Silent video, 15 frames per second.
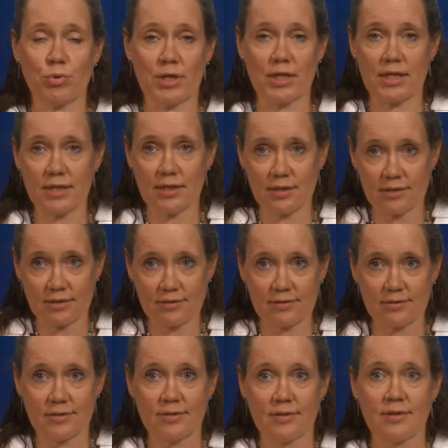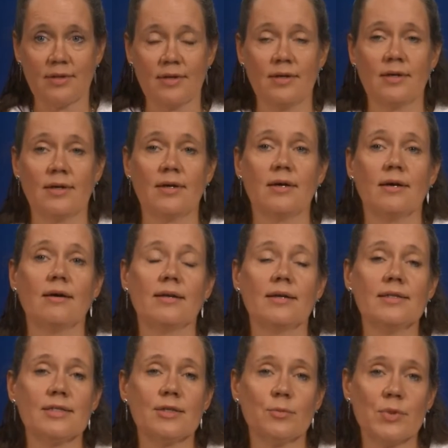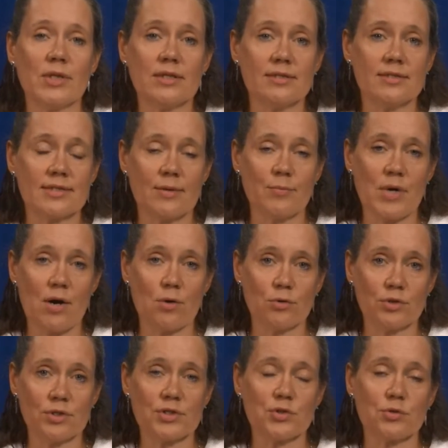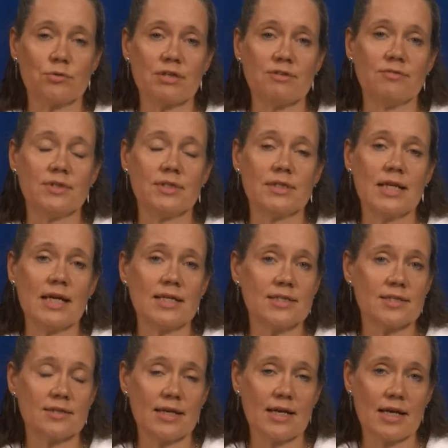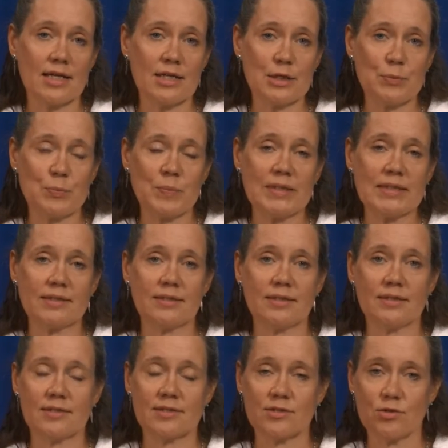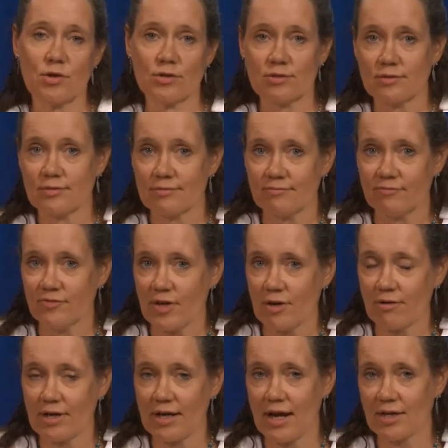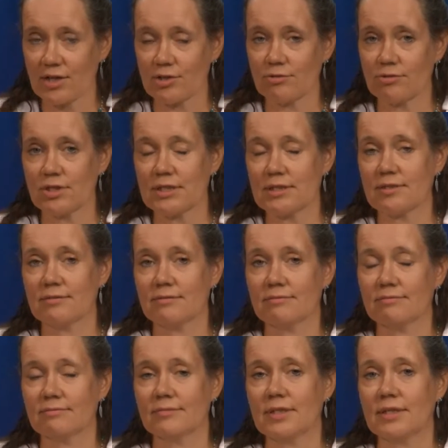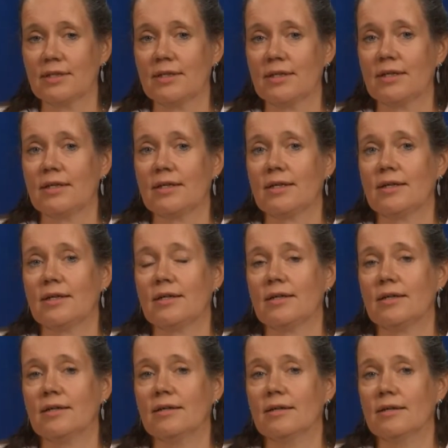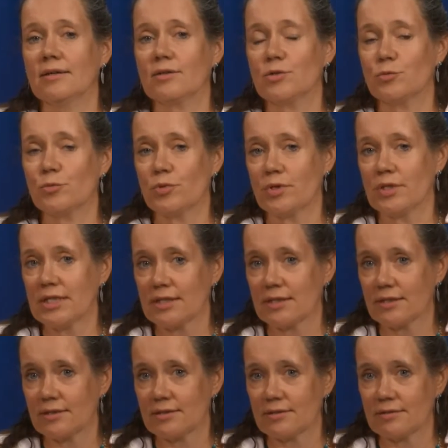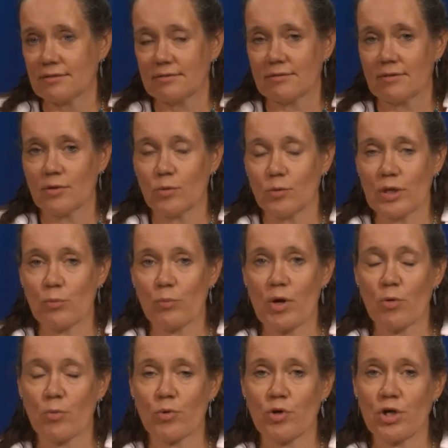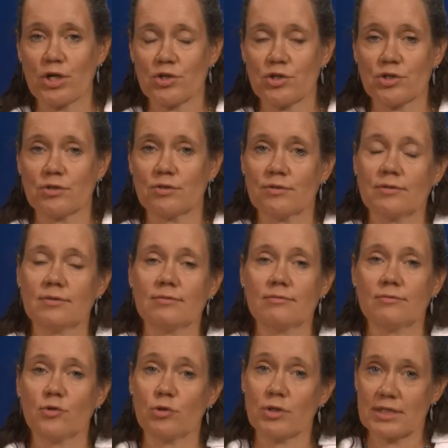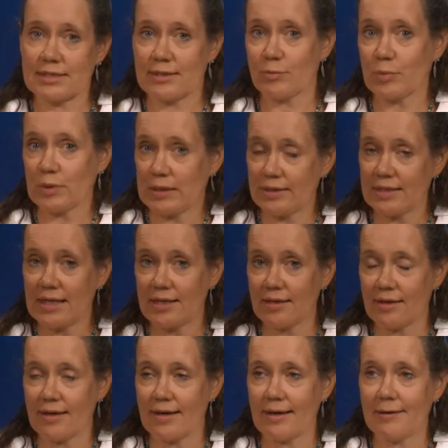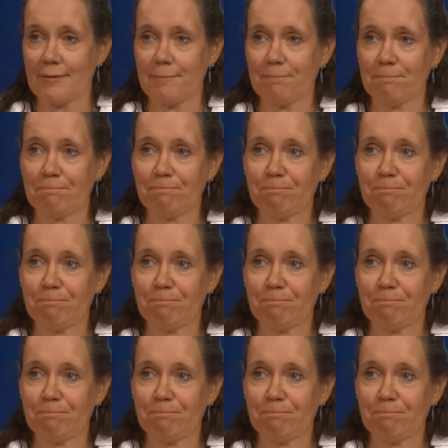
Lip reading: predict a little bit some hours or even days ahead, but it's not very accurate to predict the wind power production, for example, a day ahead.